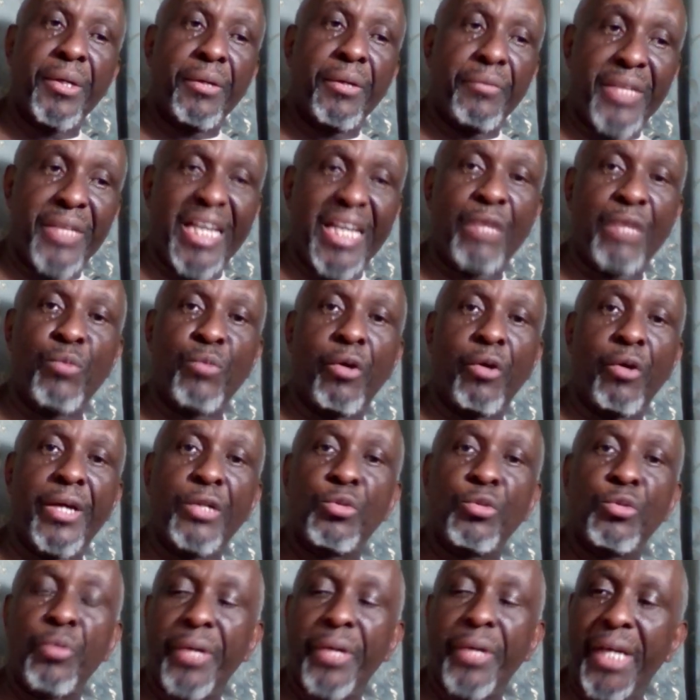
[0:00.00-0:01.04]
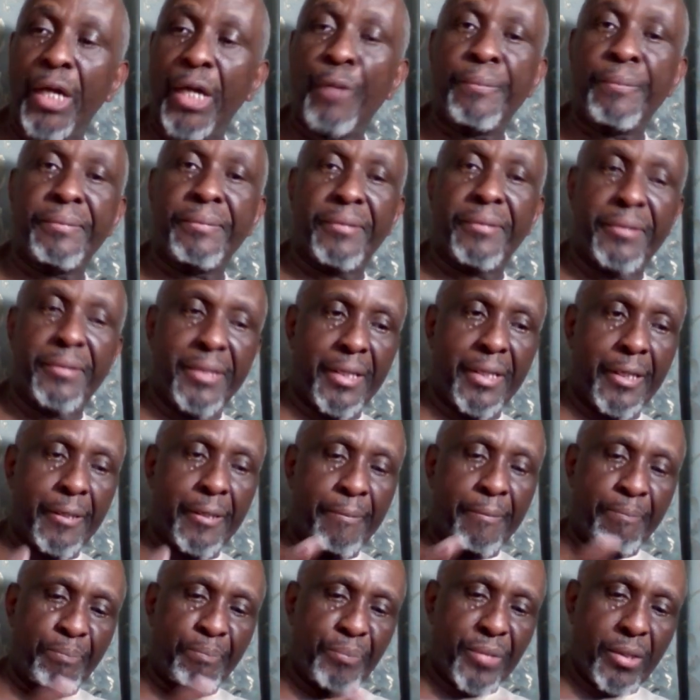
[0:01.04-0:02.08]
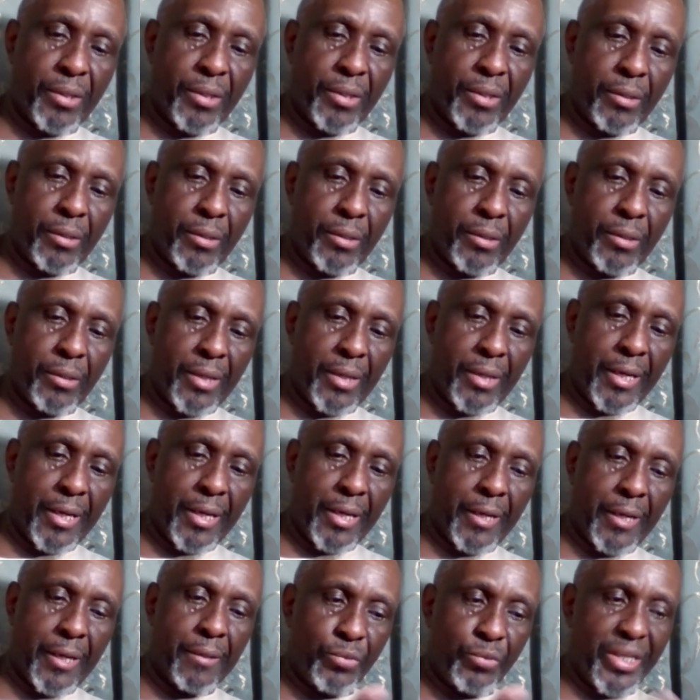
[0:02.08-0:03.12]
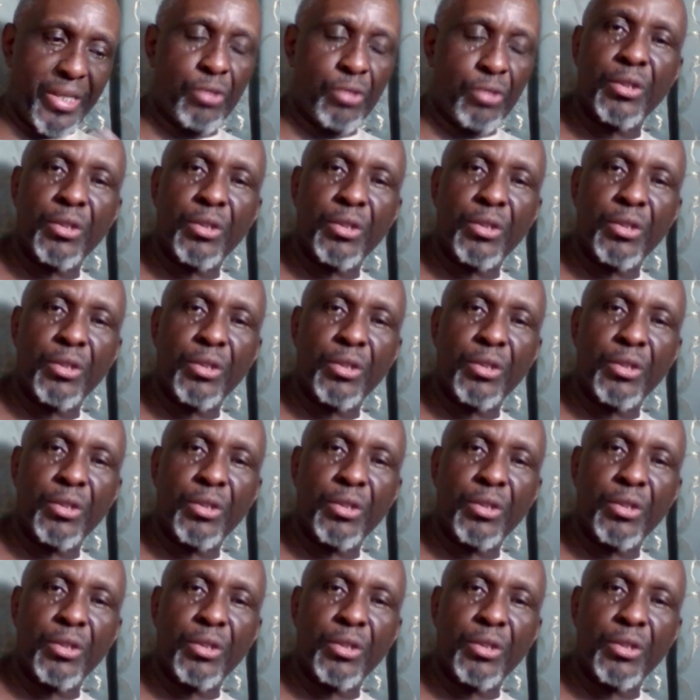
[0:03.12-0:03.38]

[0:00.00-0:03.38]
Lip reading: then we're going to help the restaurant